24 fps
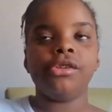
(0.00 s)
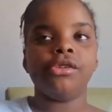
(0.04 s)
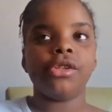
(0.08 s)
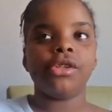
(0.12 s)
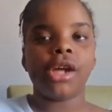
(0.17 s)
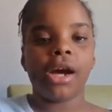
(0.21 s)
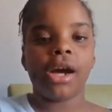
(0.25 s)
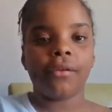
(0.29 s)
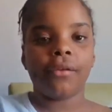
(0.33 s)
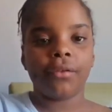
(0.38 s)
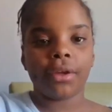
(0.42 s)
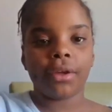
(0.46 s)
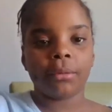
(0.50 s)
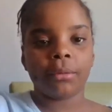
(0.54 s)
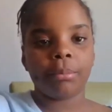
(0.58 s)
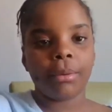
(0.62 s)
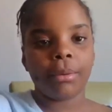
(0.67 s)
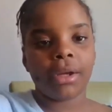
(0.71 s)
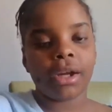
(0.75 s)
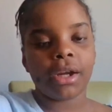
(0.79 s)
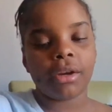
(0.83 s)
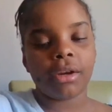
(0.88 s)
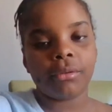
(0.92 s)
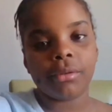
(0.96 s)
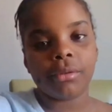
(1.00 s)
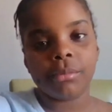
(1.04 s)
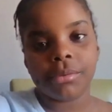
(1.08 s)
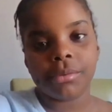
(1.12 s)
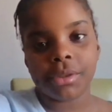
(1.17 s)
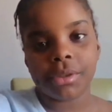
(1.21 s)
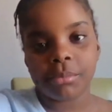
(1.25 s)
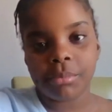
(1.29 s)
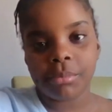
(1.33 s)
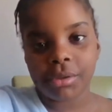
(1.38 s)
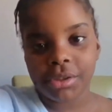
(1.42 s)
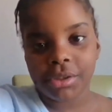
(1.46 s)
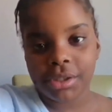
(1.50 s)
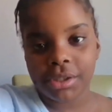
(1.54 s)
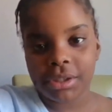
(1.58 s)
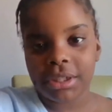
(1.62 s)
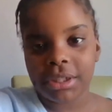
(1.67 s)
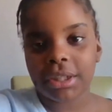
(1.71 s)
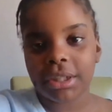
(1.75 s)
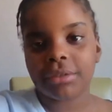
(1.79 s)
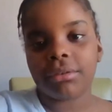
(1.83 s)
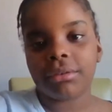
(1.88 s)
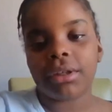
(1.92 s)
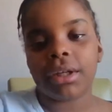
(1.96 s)
You should have like big rooms in person.
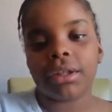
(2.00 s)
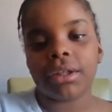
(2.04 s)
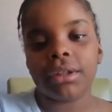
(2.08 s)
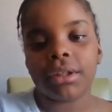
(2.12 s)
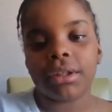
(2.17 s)
That's what I